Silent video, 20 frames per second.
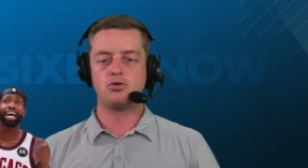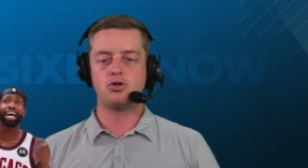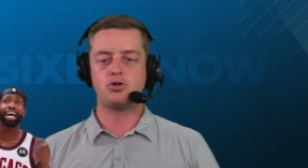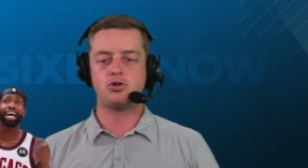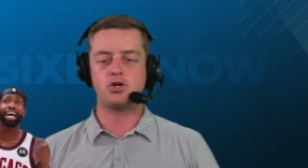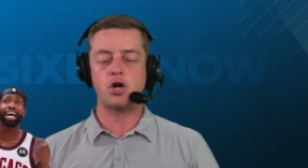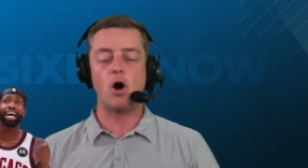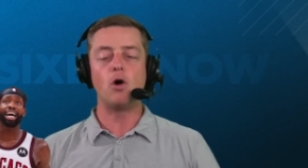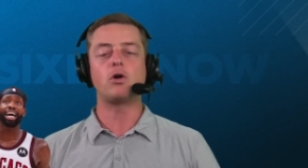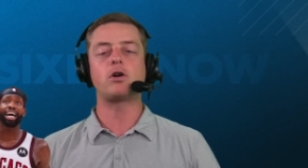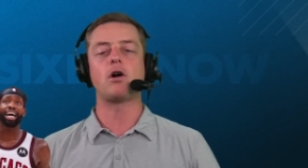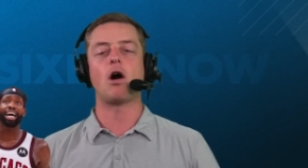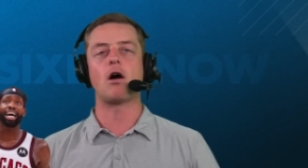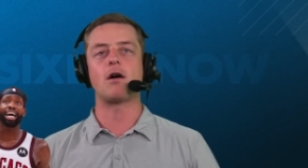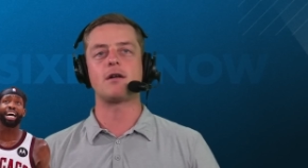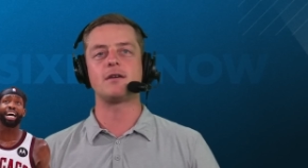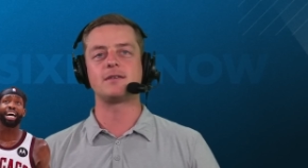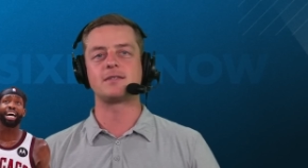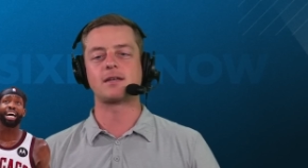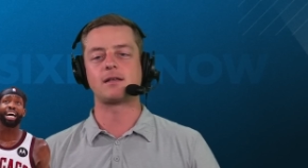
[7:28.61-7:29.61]
choke
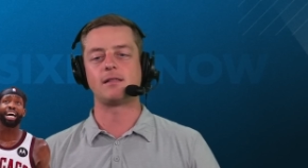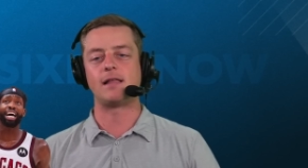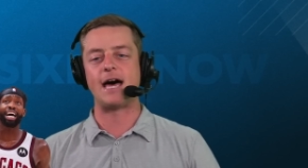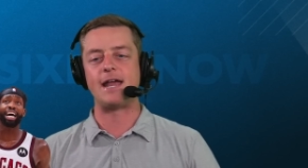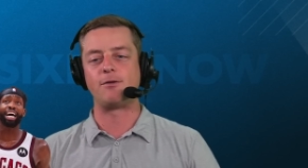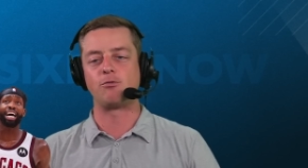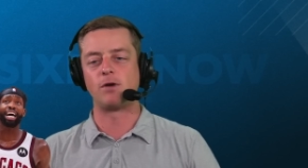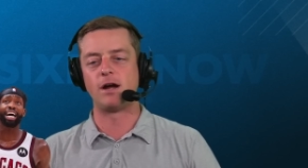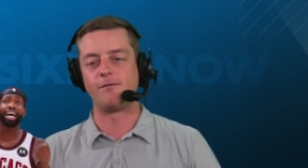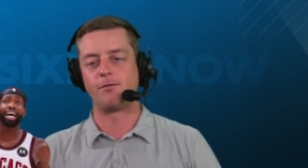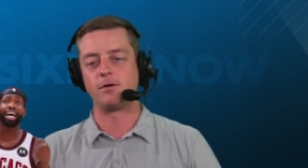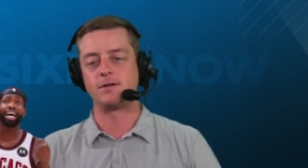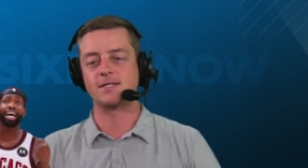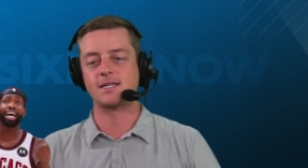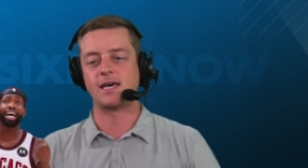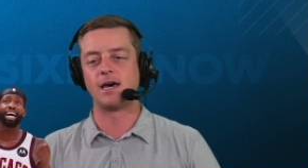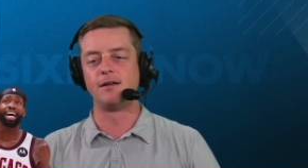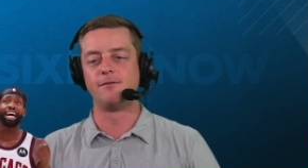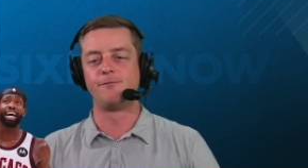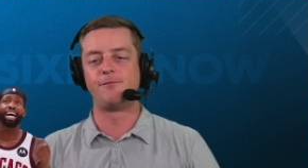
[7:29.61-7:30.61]
artist Glenn Rivers
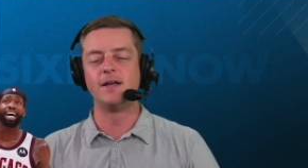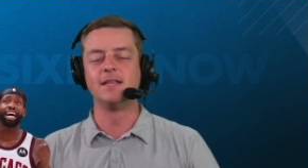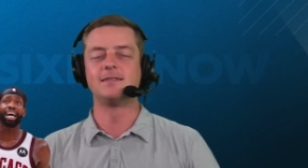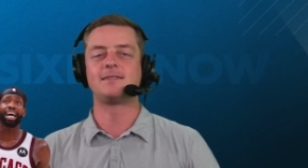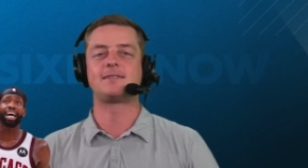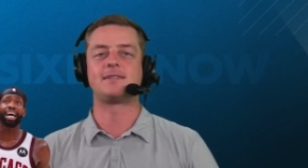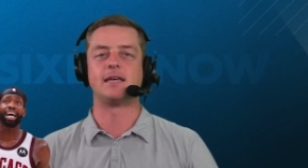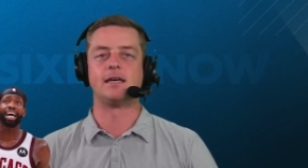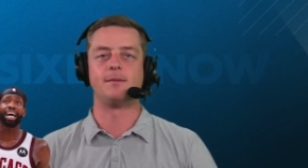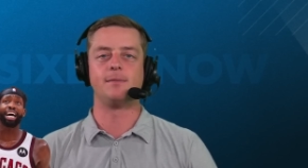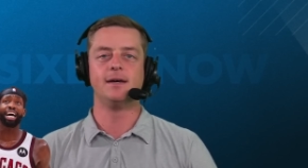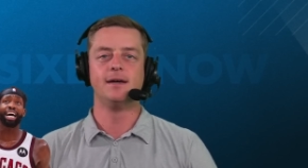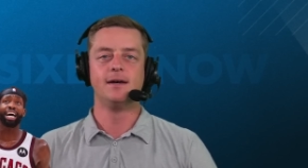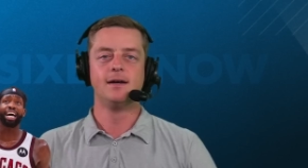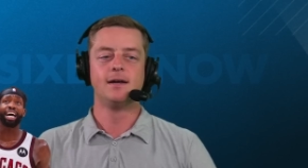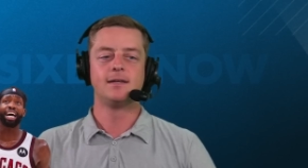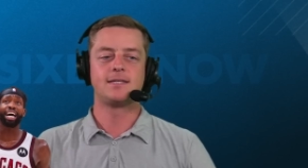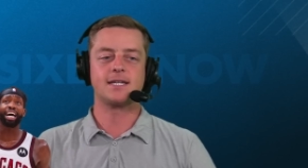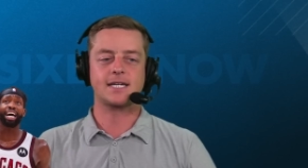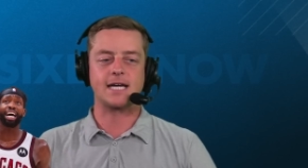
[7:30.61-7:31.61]
convinced him
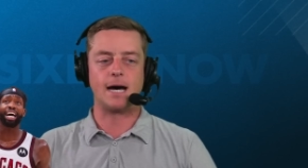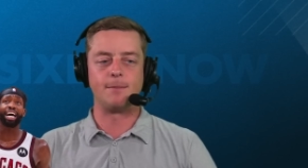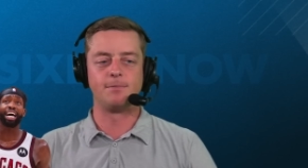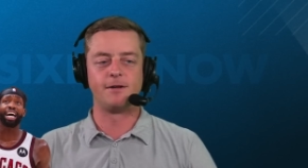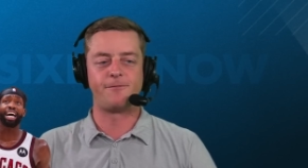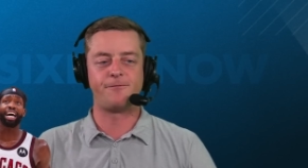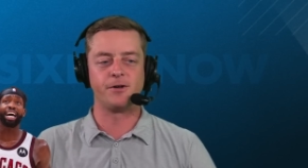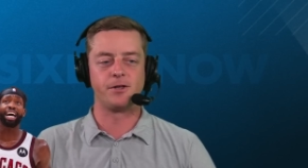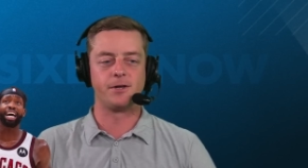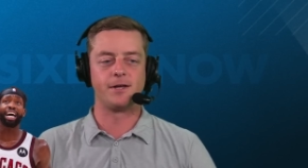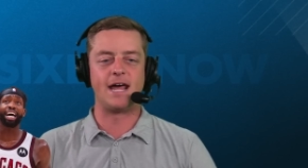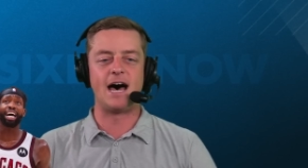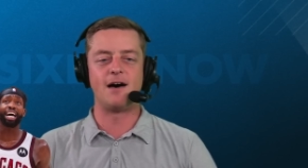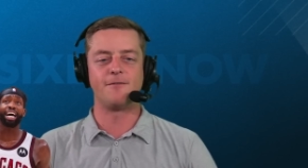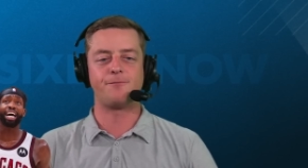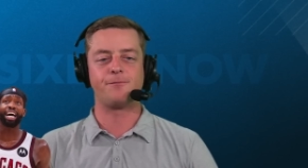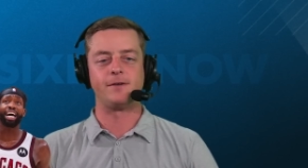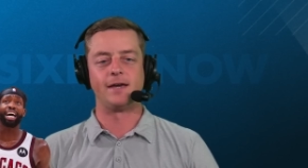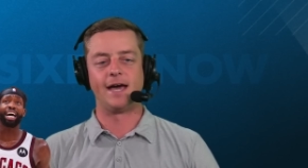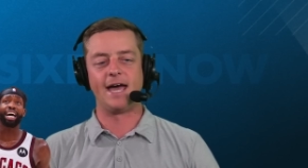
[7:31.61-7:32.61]
to come to
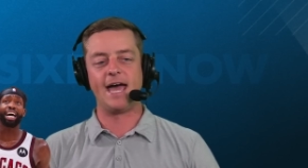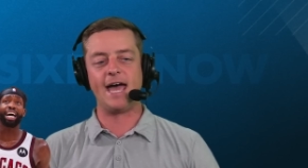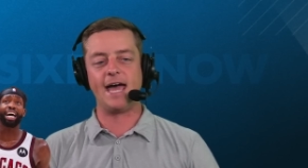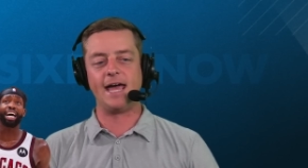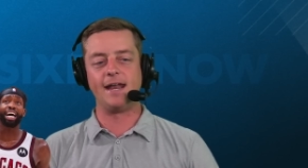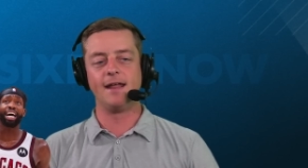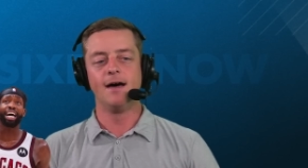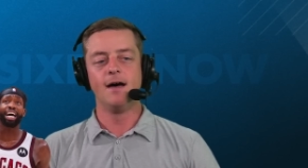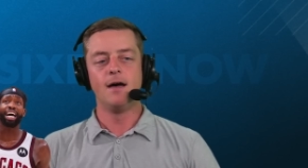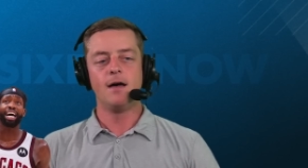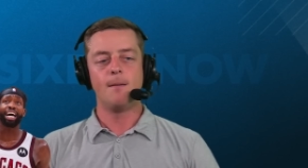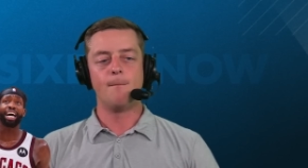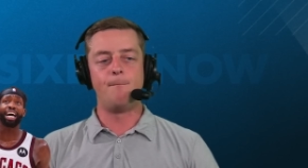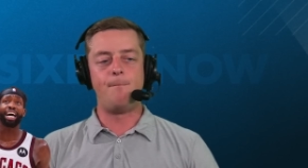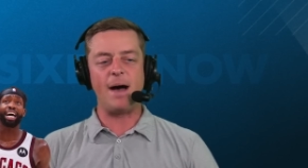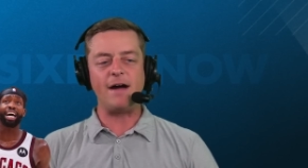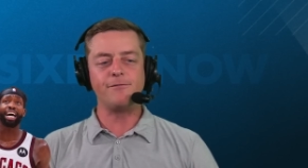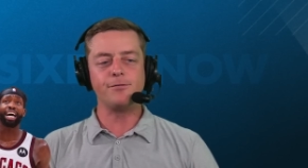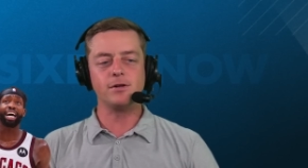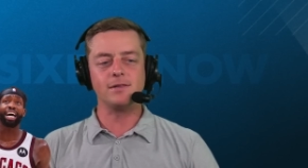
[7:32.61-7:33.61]
Philadelphia. And
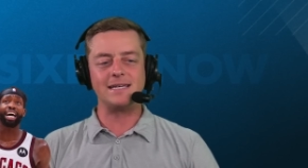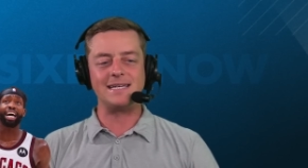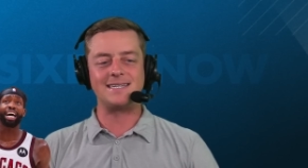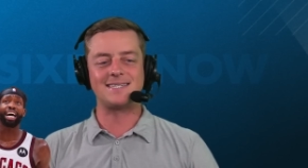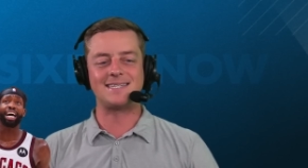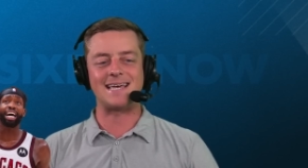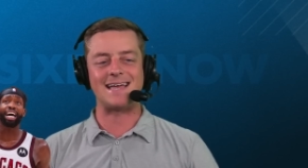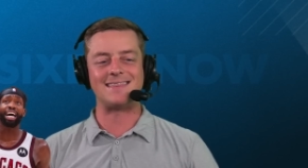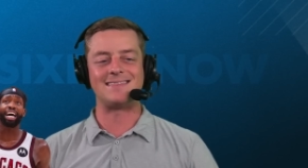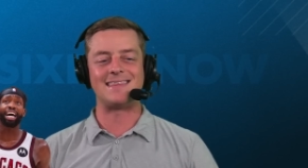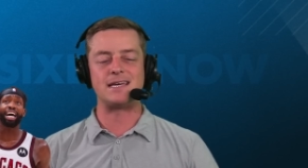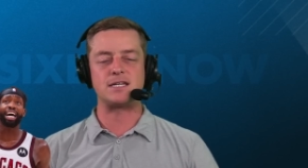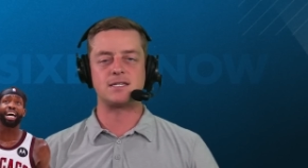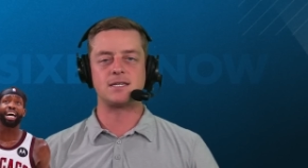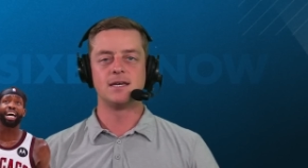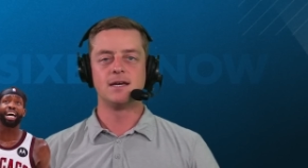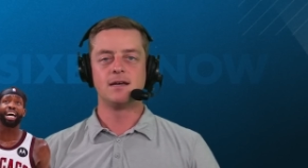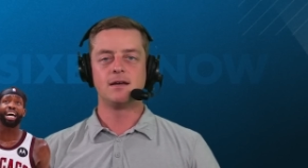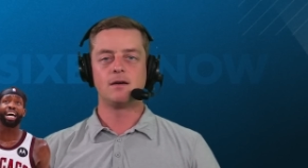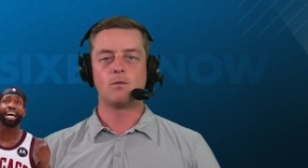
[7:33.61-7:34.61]
Beverley said
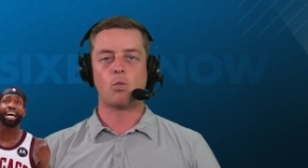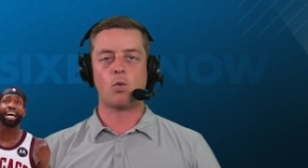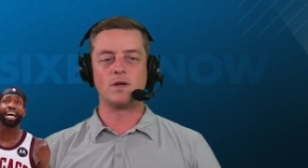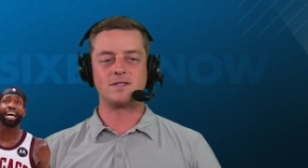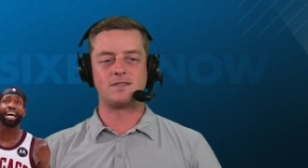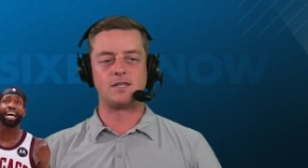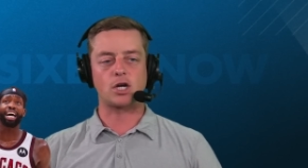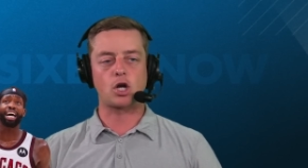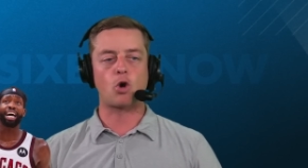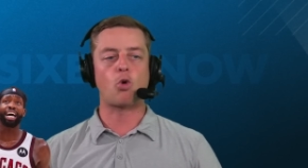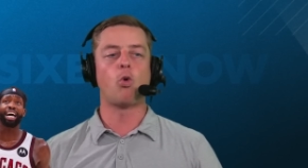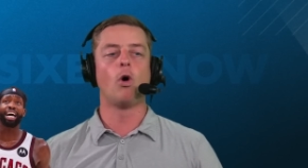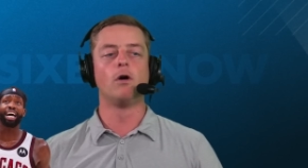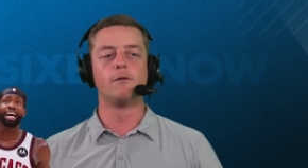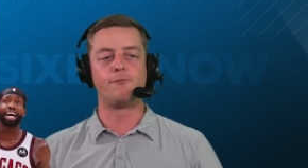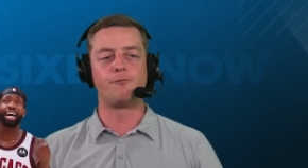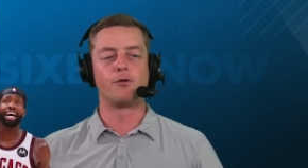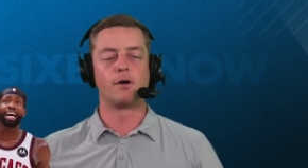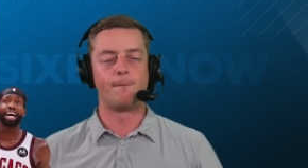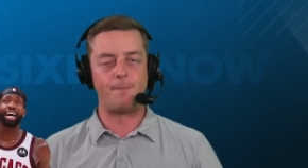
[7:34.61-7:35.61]
this was the
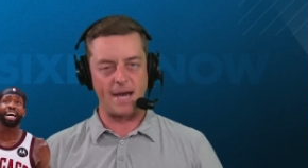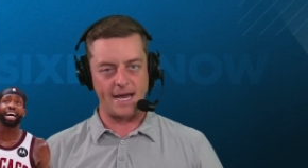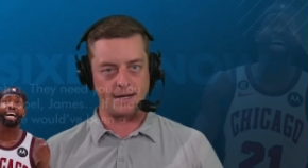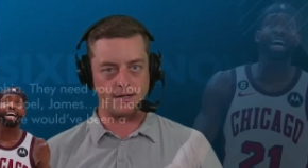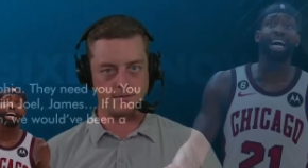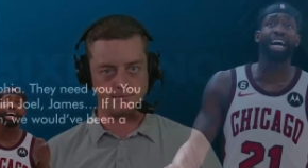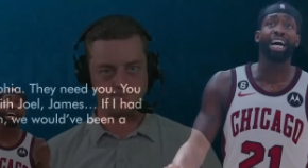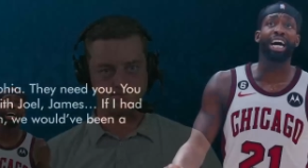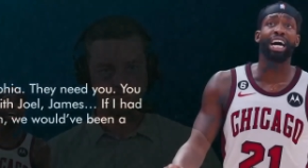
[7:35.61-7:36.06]
quote verbatim